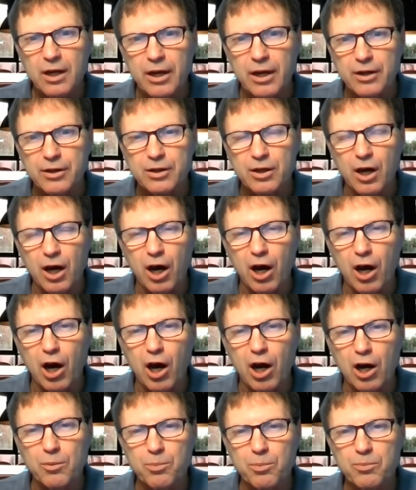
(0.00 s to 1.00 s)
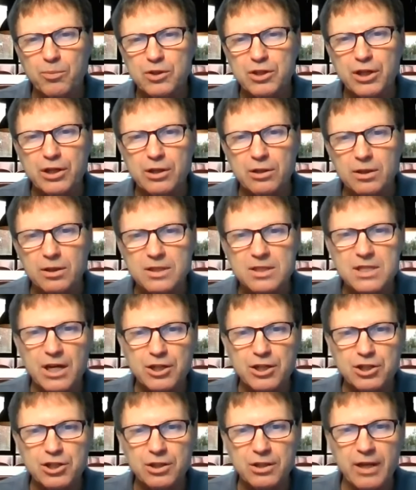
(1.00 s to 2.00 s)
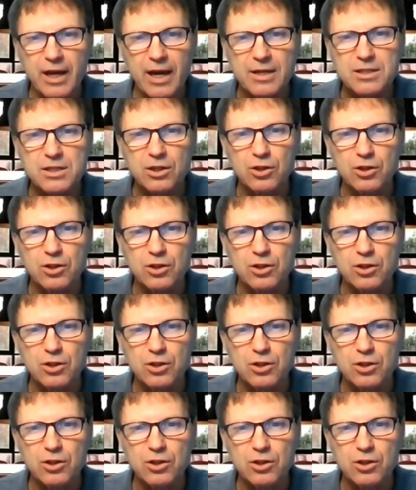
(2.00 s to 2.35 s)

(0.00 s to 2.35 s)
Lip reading: and our particular session has